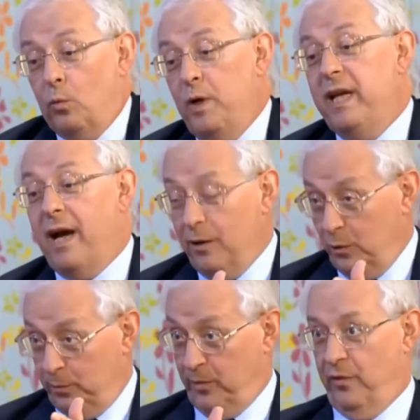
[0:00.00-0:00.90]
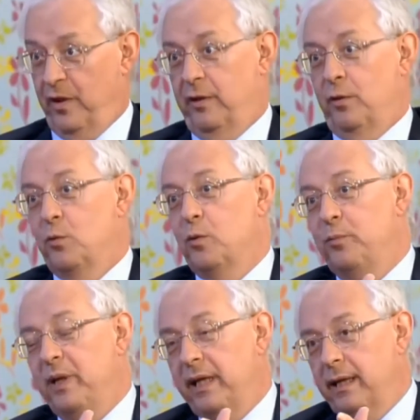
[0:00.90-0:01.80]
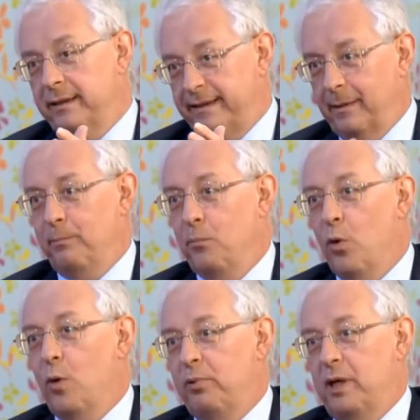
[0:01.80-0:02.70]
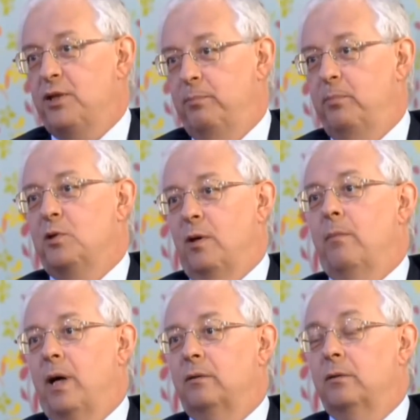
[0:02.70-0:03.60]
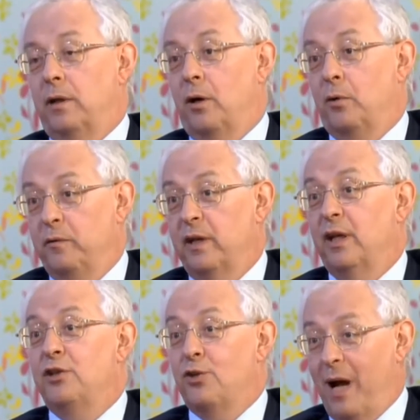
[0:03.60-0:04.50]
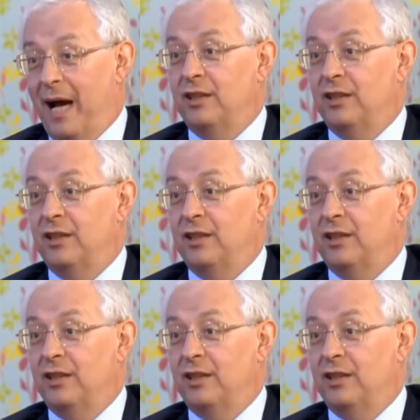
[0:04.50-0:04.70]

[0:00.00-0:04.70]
we hope that there will be some more pressure put on Michael Gove to